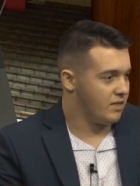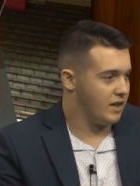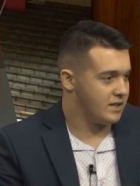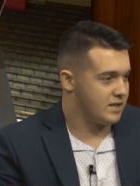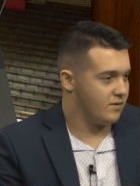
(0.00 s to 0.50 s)

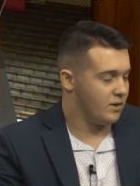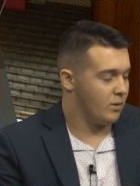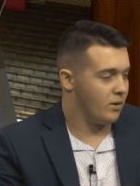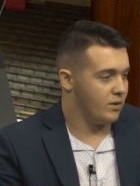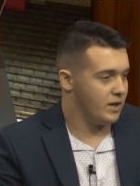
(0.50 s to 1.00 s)
Thanksgiving
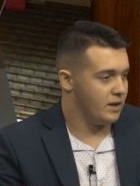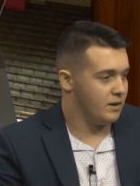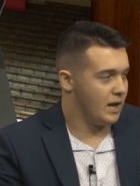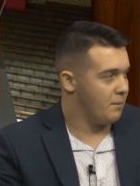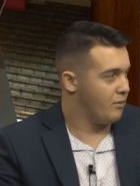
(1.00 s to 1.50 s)
or the
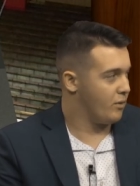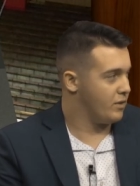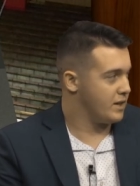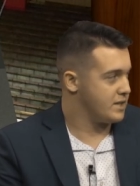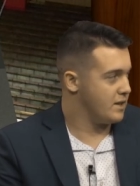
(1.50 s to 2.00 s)
night before
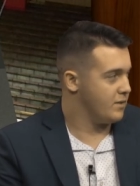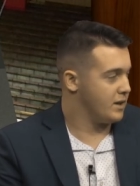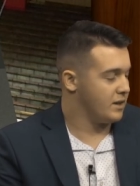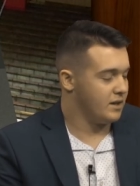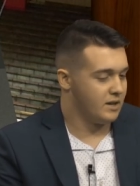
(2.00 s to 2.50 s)

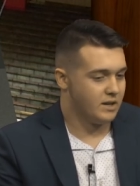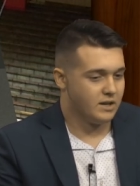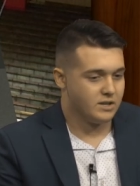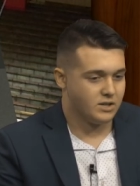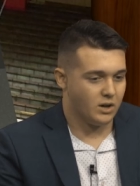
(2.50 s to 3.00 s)
Thanksgiving.
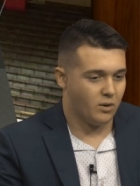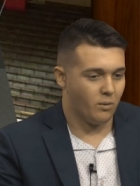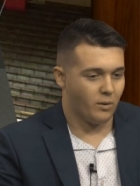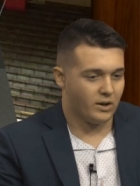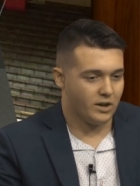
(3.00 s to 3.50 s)
So
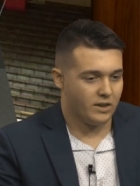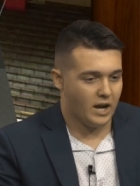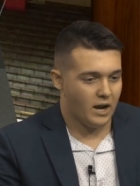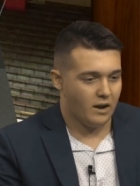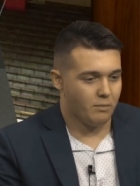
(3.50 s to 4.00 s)
we're working on
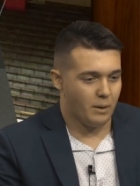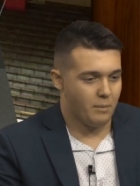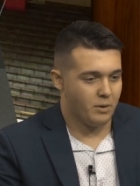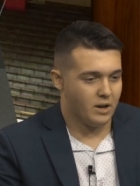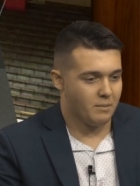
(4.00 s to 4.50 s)
that. I
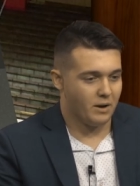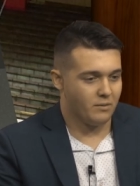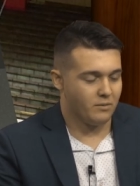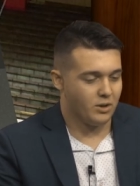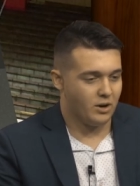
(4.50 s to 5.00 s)
probably put in
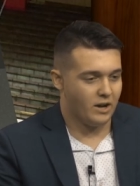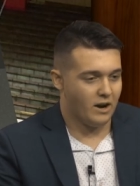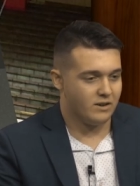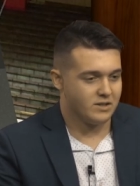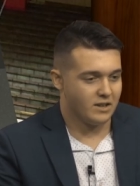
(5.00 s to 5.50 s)
about 30
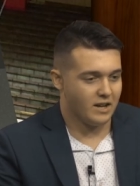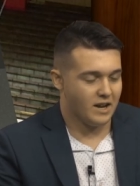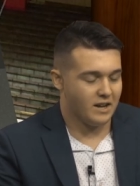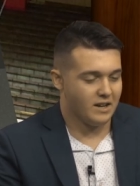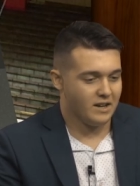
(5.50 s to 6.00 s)
hours on
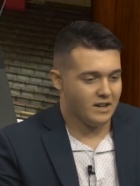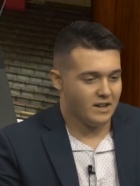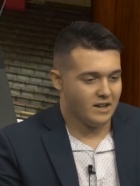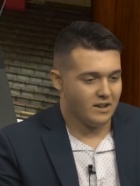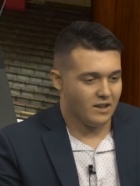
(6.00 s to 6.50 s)
that
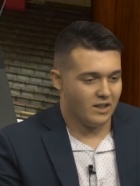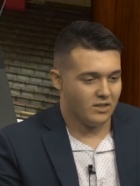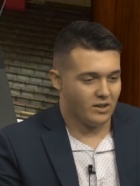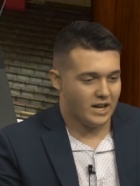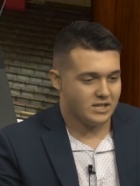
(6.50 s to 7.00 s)
in
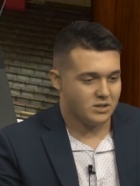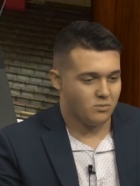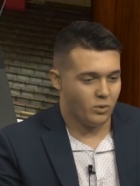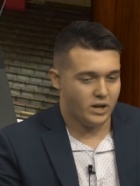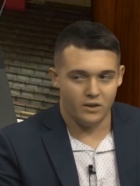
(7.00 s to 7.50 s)
the last
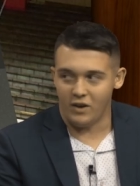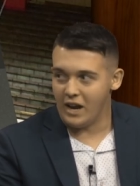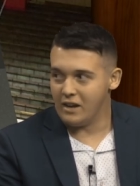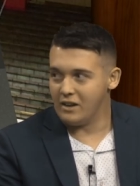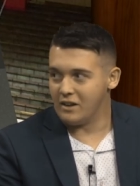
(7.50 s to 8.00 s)
week of
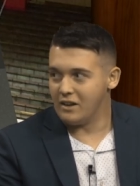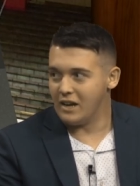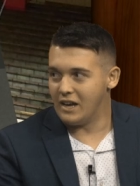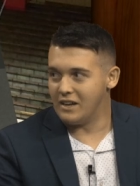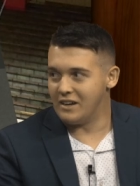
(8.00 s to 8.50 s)
editing.
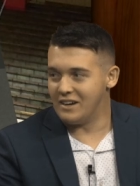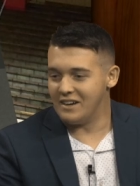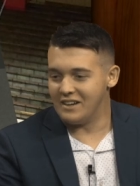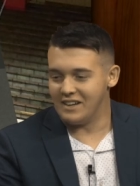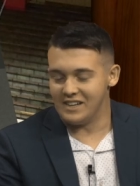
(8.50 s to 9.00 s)
And
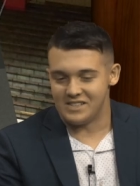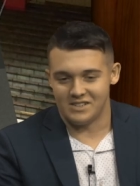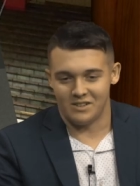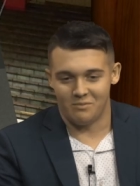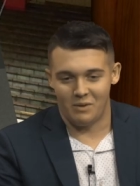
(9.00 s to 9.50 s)
uh, it's
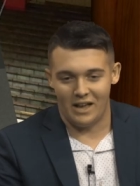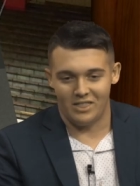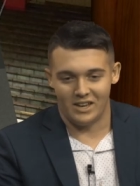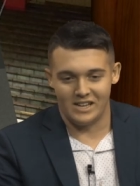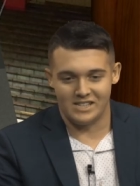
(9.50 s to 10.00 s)
bad
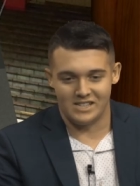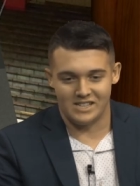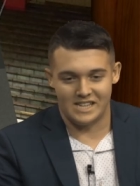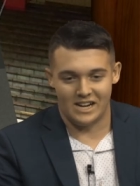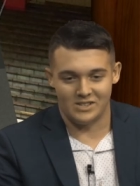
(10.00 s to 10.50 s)
thing is, is, it
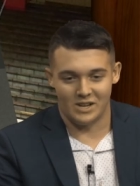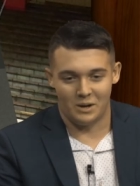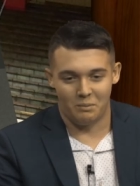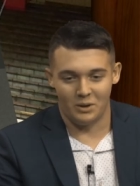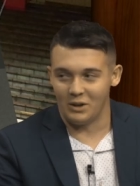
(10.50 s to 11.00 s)
sounds like
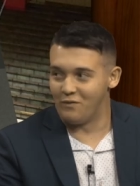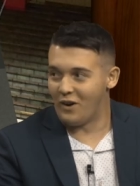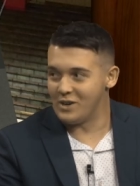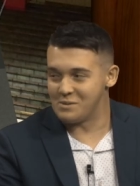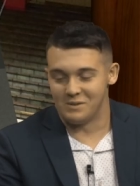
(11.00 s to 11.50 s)
completely
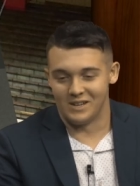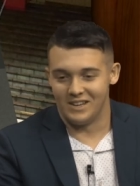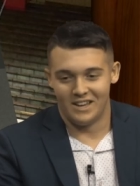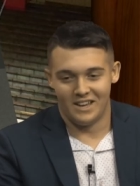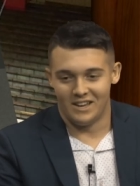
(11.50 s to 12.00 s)
false, but
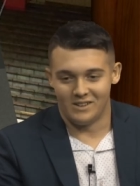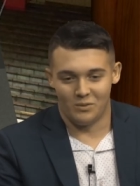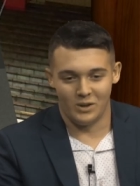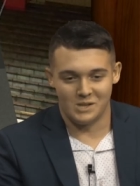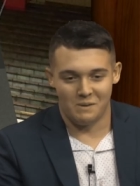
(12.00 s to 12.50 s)

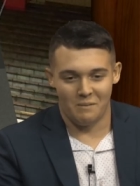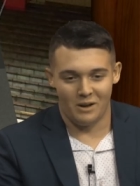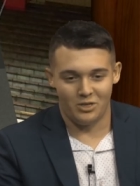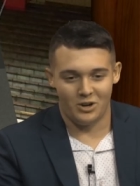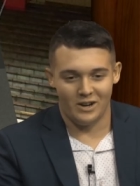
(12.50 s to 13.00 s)
really spent
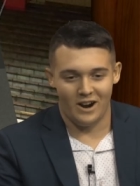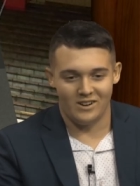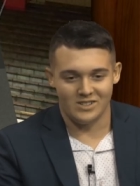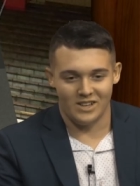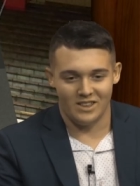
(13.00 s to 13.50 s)
about 30 hours on